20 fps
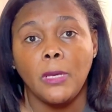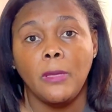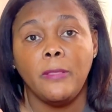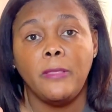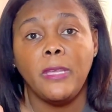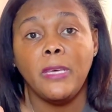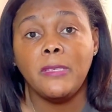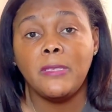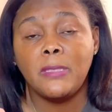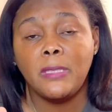
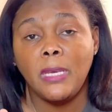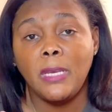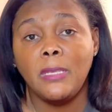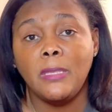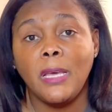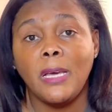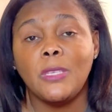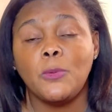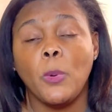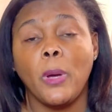This thing
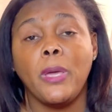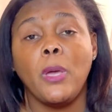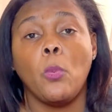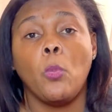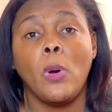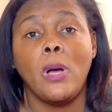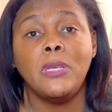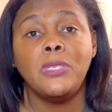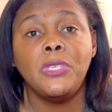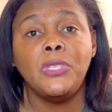does what it
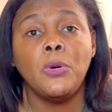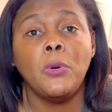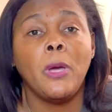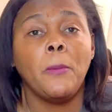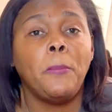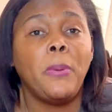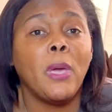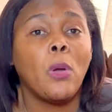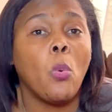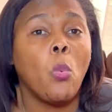wants to do. It pick